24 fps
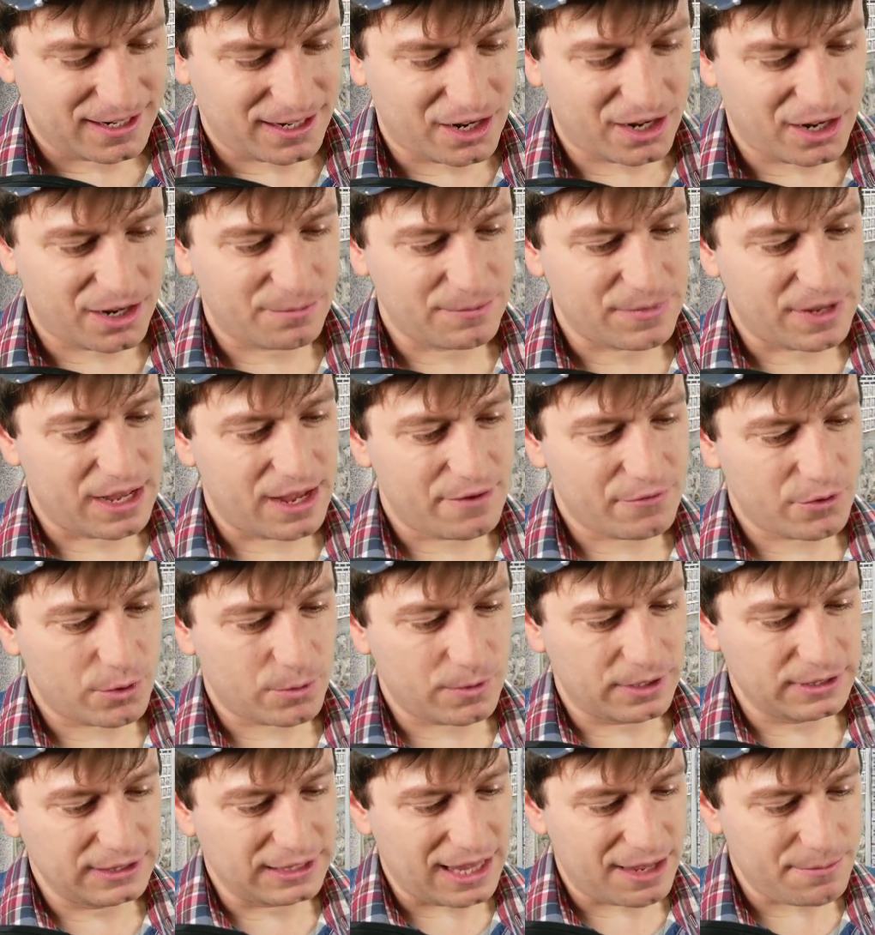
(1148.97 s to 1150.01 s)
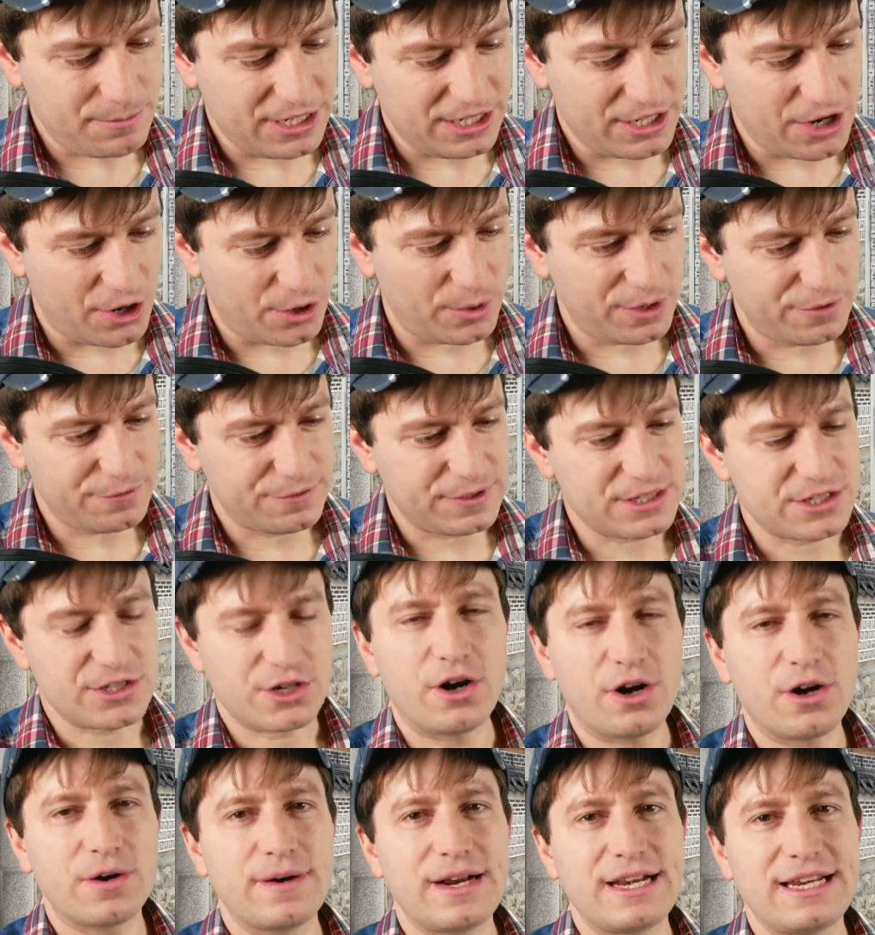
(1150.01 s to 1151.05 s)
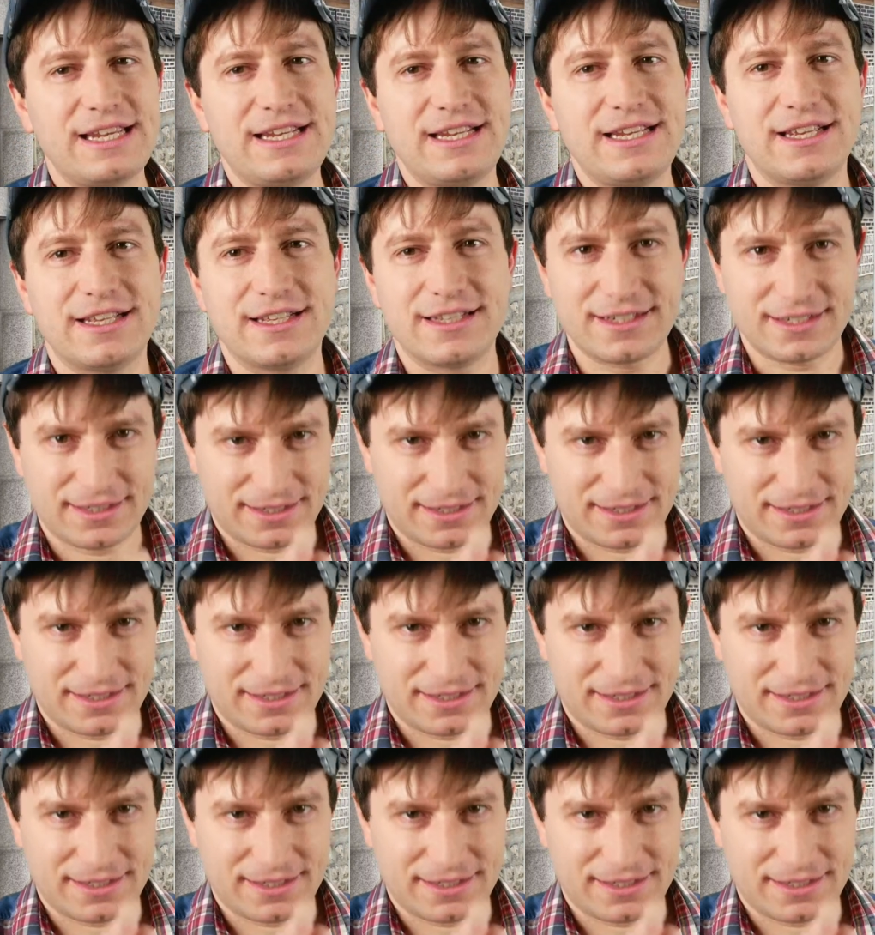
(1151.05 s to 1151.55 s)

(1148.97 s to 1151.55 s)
Everyone, let me know if it's already...